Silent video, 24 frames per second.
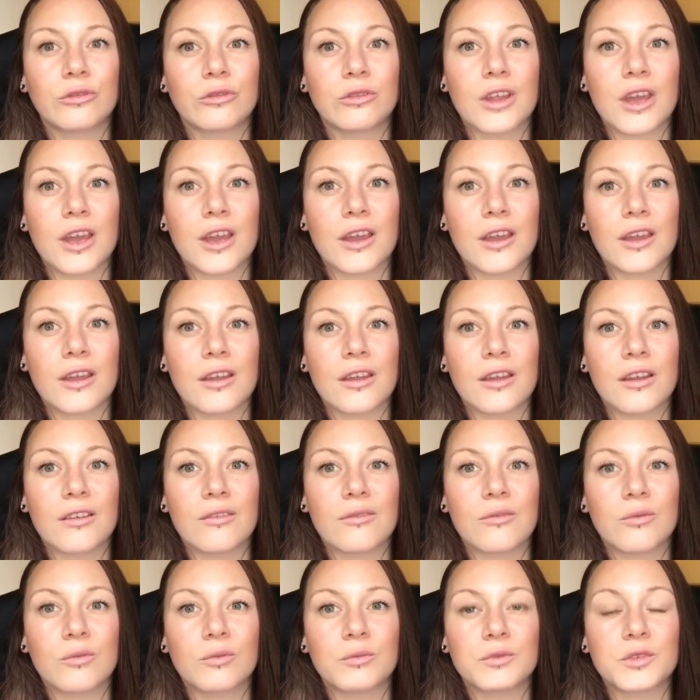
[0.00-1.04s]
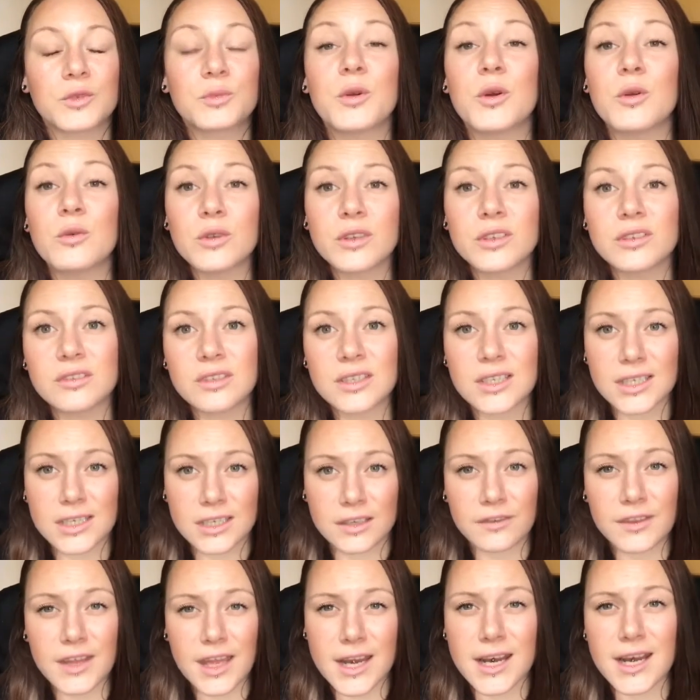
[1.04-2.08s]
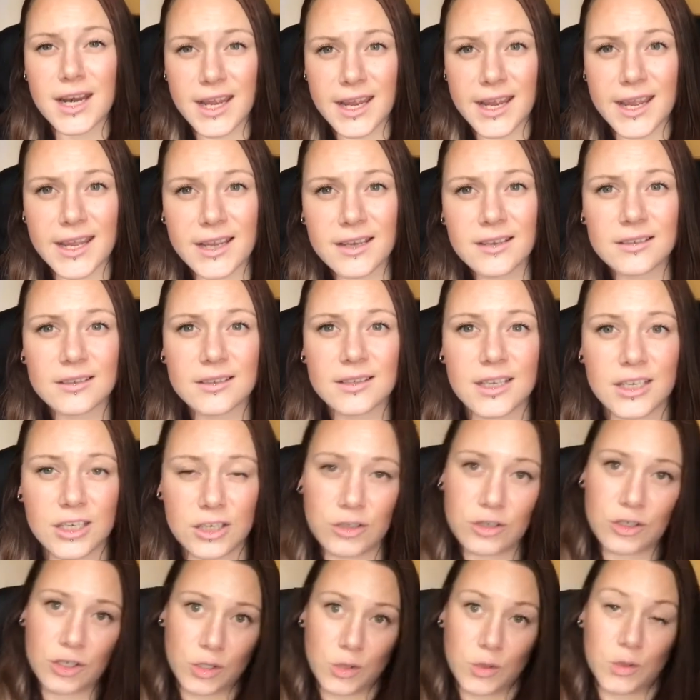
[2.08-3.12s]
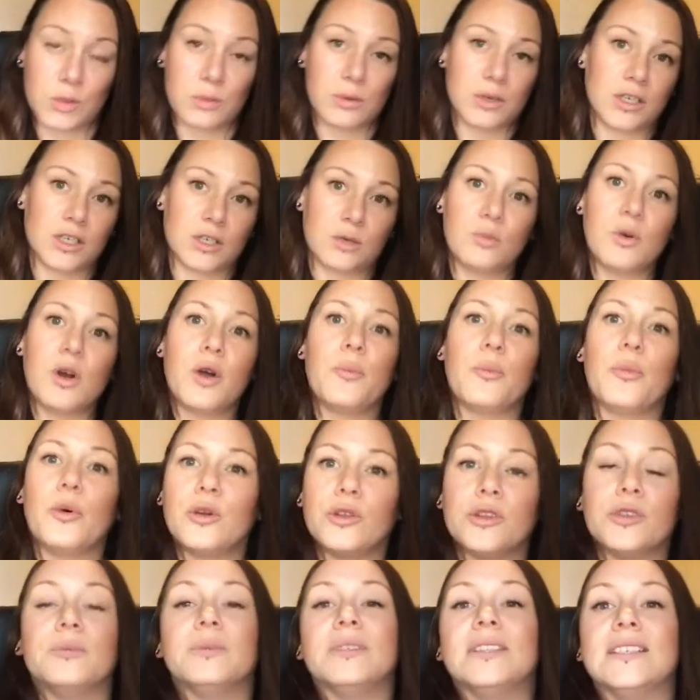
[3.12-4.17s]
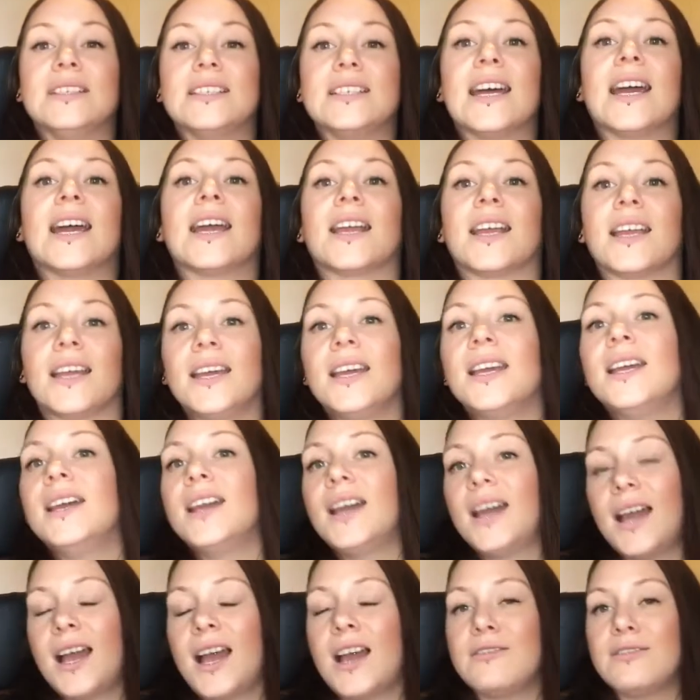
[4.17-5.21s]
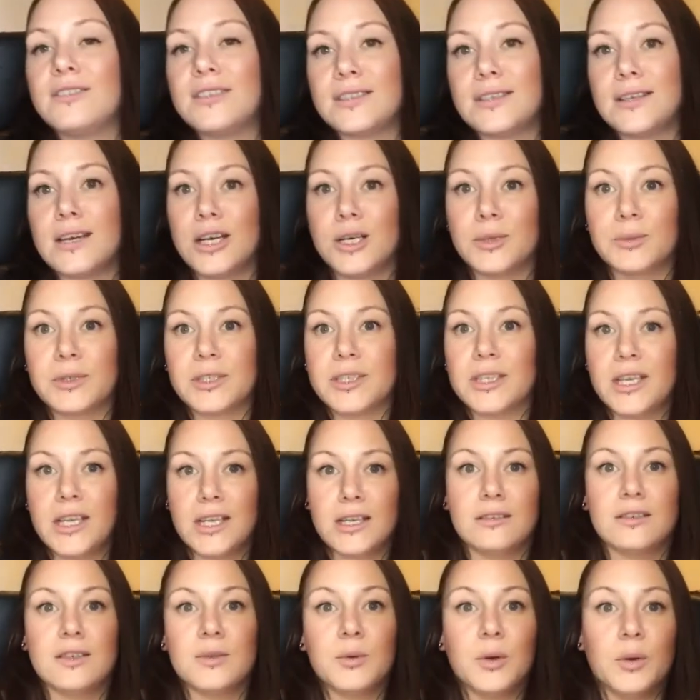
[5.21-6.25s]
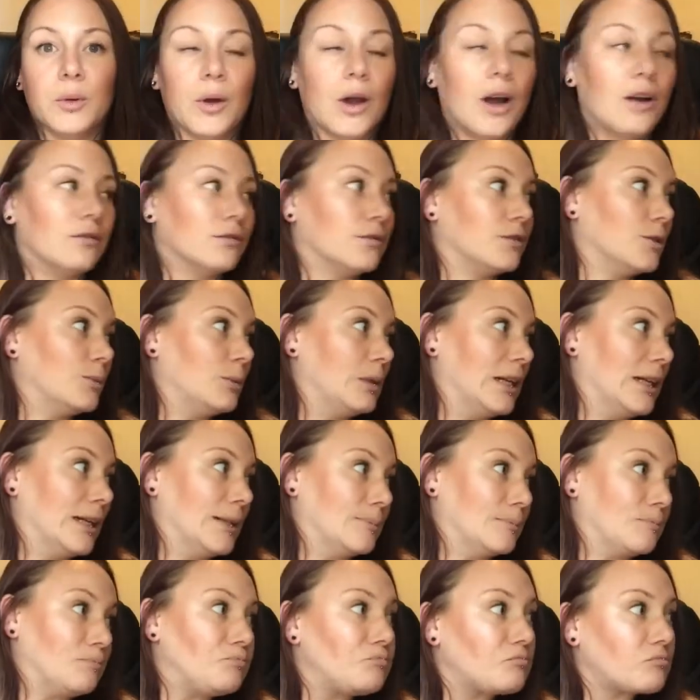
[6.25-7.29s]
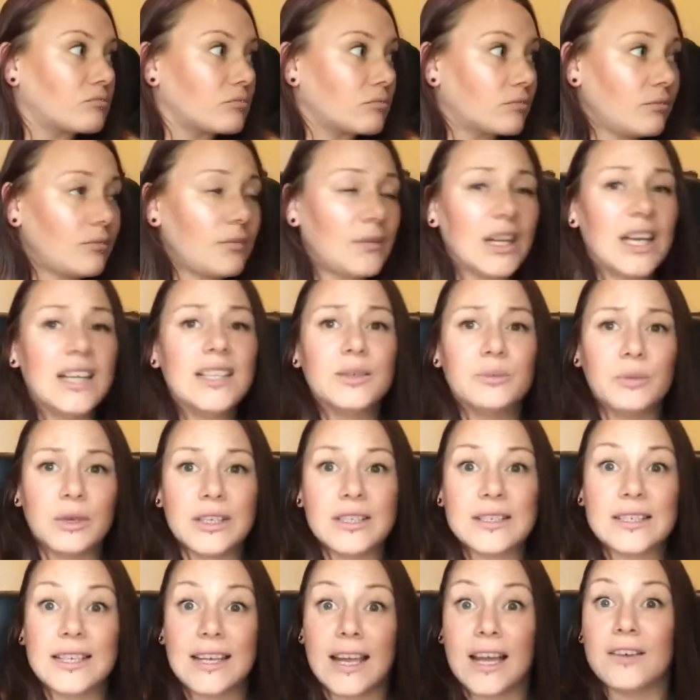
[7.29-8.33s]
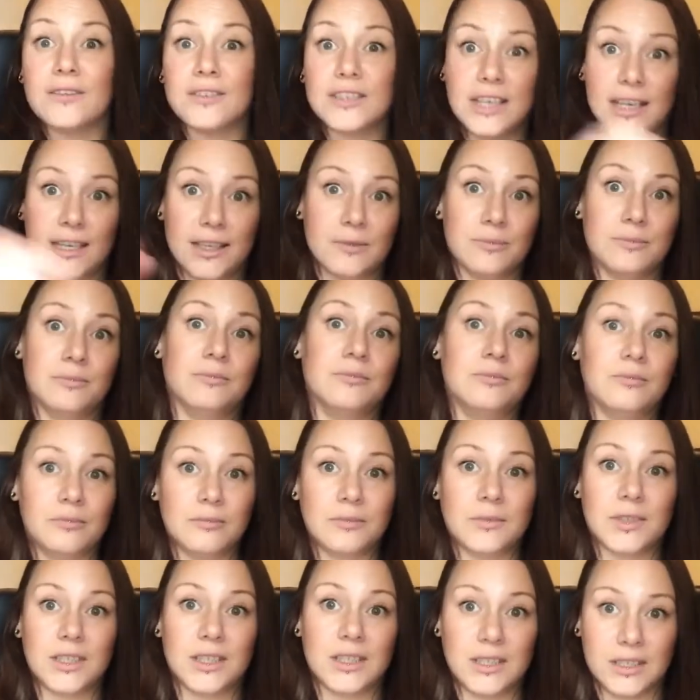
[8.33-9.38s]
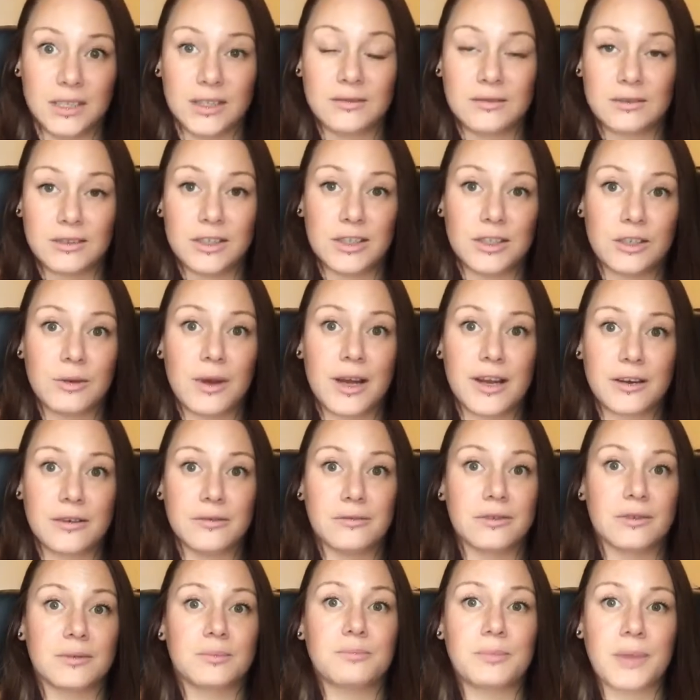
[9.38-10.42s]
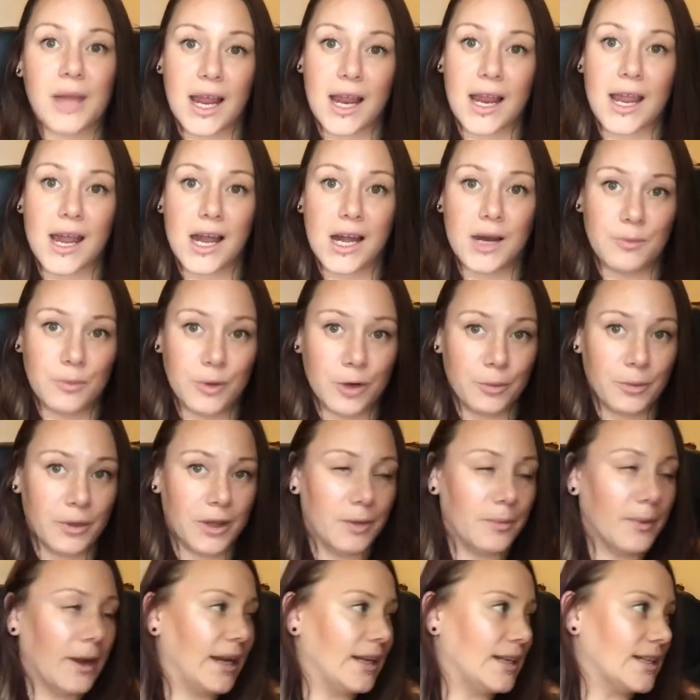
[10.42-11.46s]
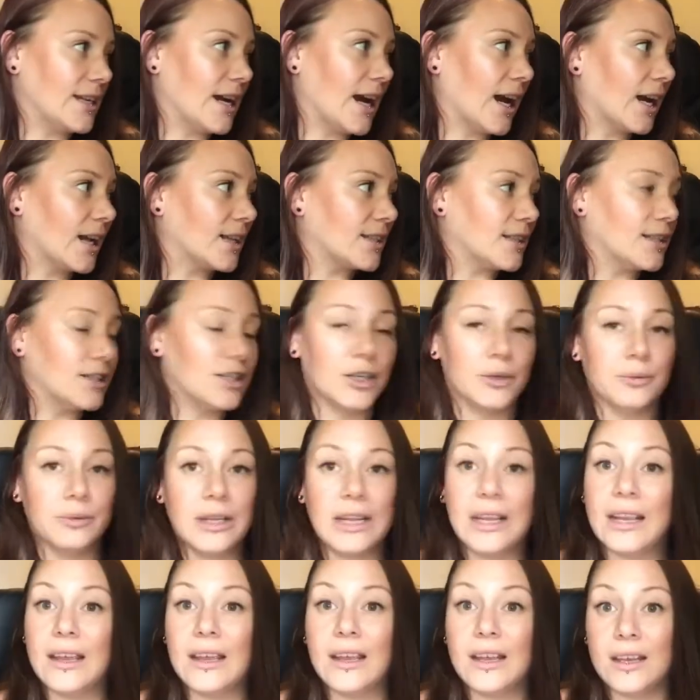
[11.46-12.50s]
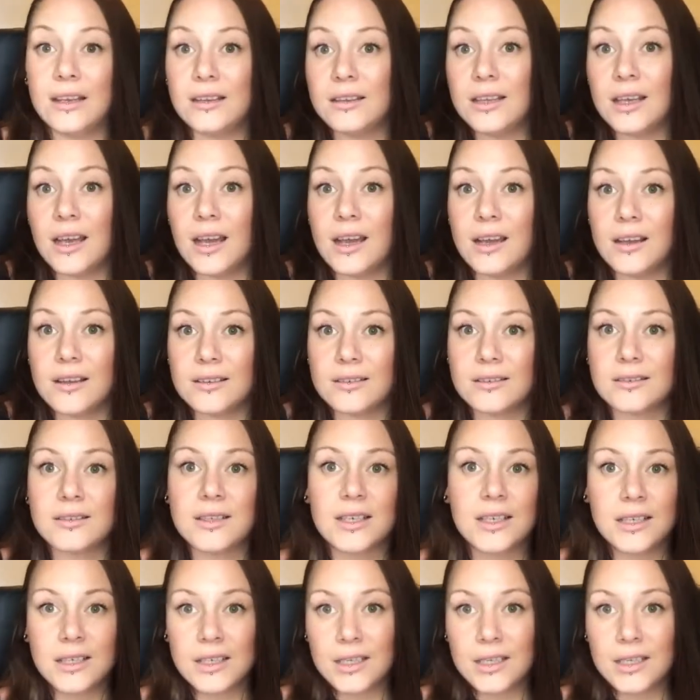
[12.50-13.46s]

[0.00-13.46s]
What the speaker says: they're spawners, so if they lay eggs, then you choose the ones you want, put them in the tank, have it set up so they can spawn comfortably, and then once they have, take them, the two adults, back out and put them in the main tank so they don't eat the eggs